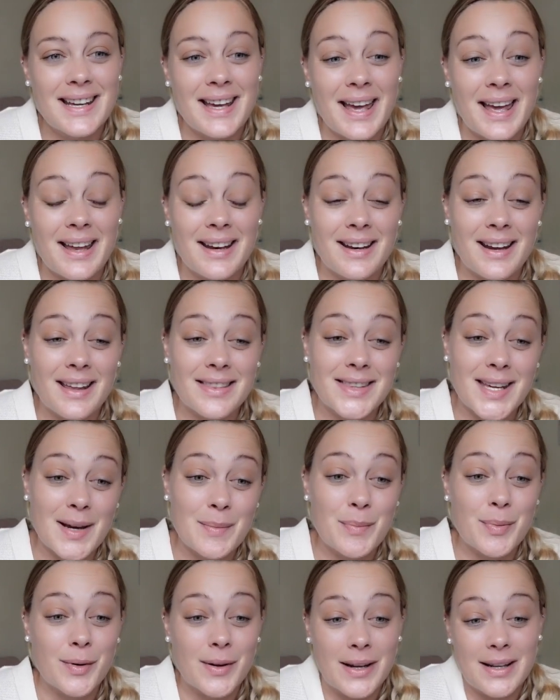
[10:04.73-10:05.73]
And at
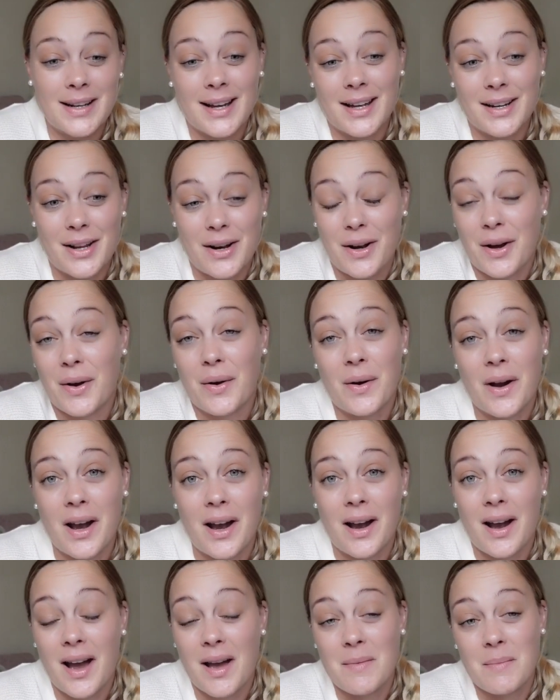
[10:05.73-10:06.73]
that point, I don't know,
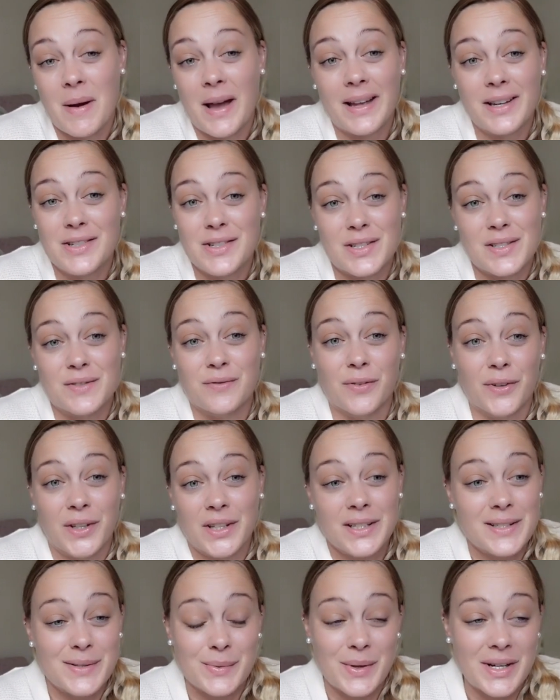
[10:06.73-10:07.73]
I might just
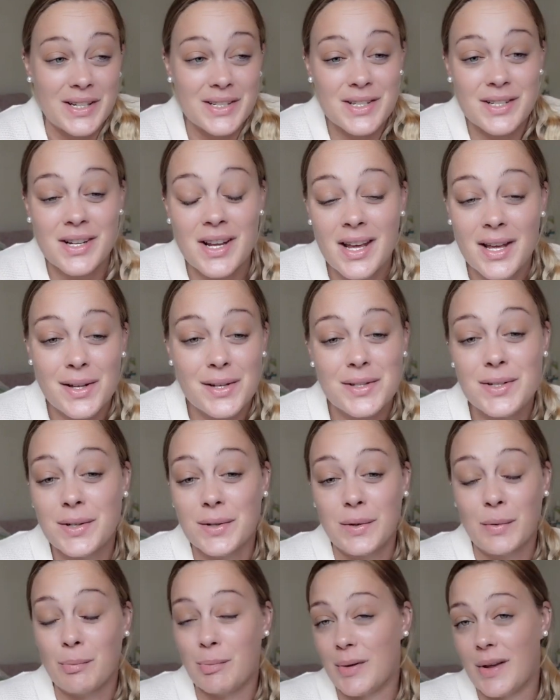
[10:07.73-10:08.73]
fully switch
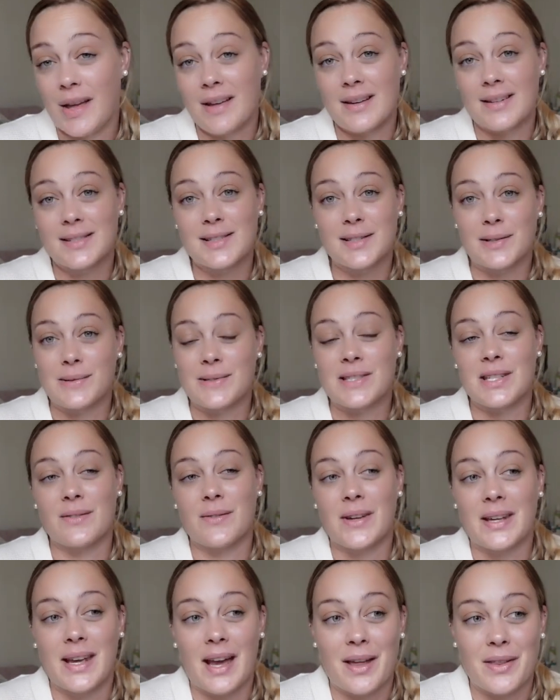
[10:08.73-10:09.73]
to being
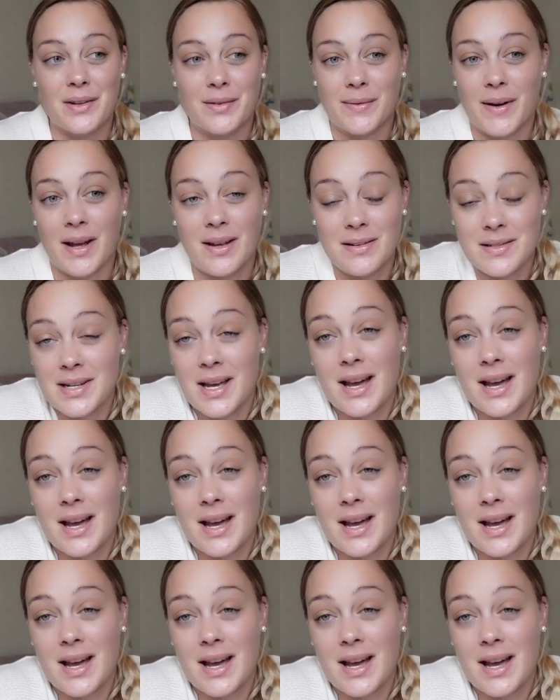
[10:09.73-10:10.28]
exclusively Gather Round.